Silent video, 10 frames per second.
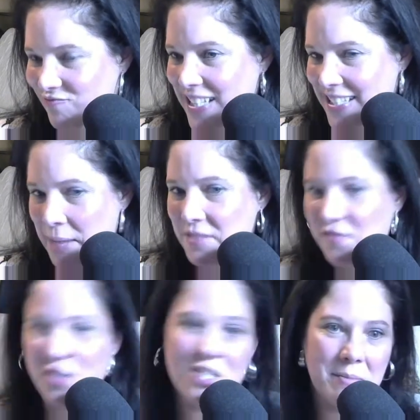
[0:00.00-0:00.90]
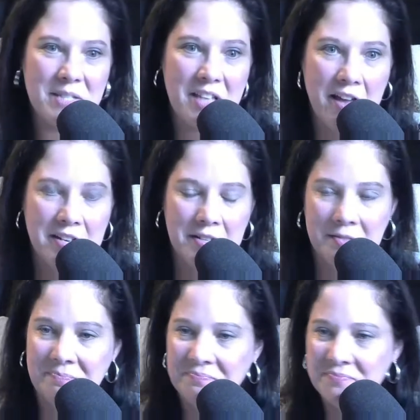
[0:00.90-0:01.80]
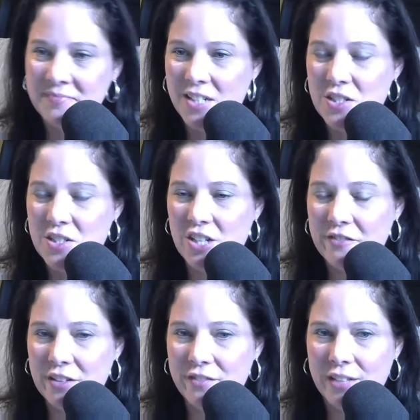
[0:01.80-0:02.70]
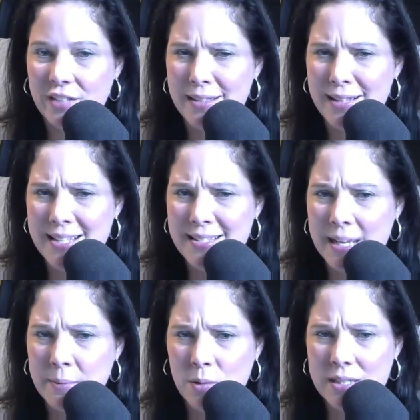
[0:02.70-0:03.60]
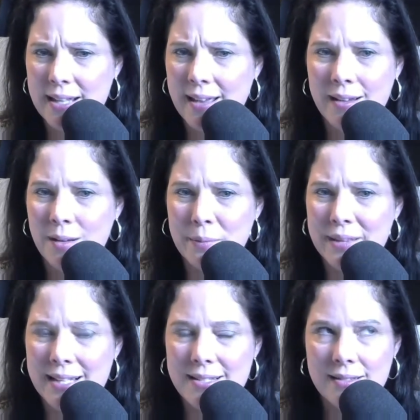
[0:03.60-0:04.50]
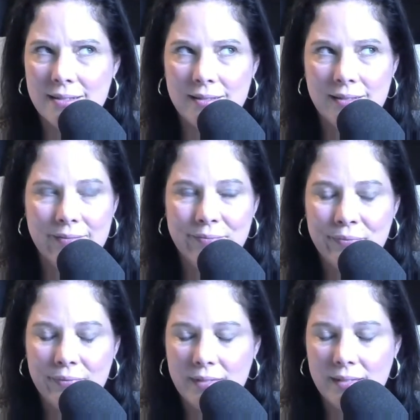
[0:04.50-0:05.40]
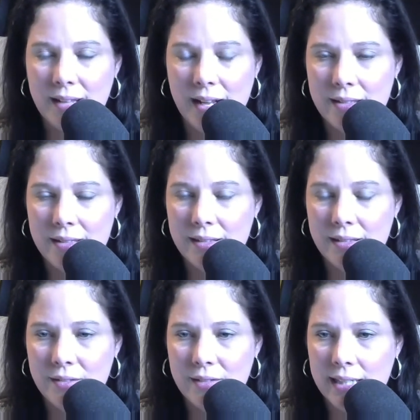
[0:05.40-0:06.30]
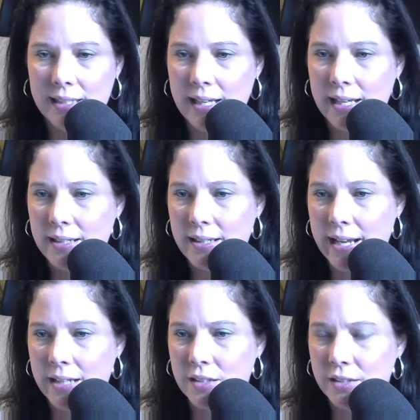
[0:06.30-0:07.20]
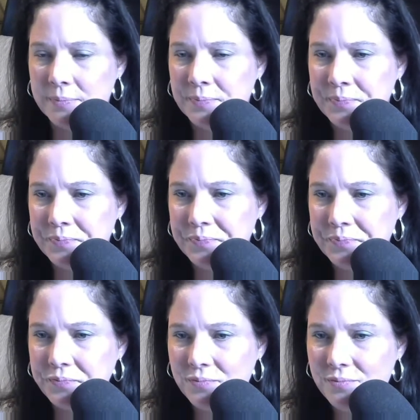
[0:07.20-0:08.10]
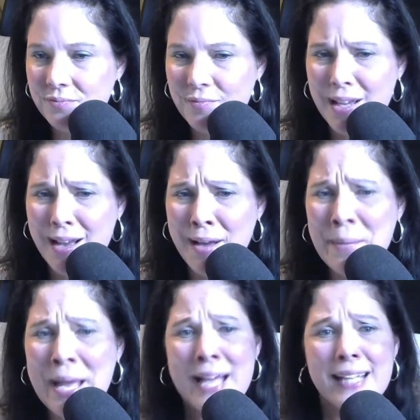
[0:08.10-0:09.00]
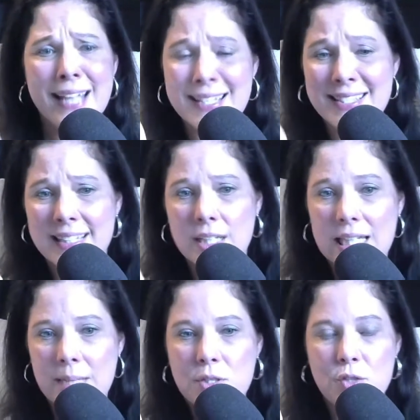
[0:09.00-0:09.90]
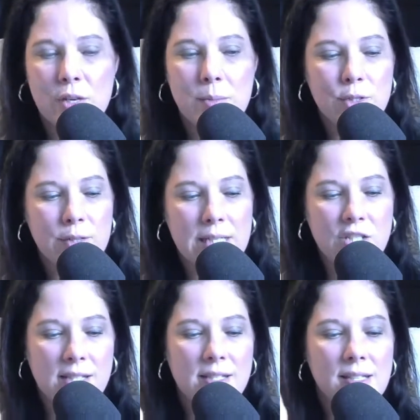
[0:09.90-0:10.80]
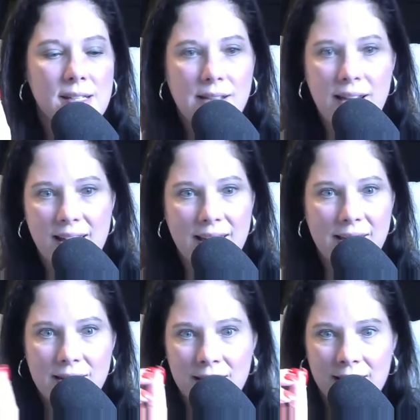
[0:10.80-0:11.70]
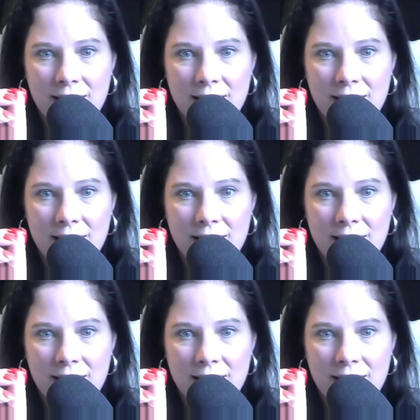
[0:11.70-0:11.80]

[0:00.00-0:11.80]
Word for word: His name's first name is Ed. Jennifer. I forgot the last name. I want to say Helm, but that's not the right actor. Um, yes, the chemistry between Jessica and Ed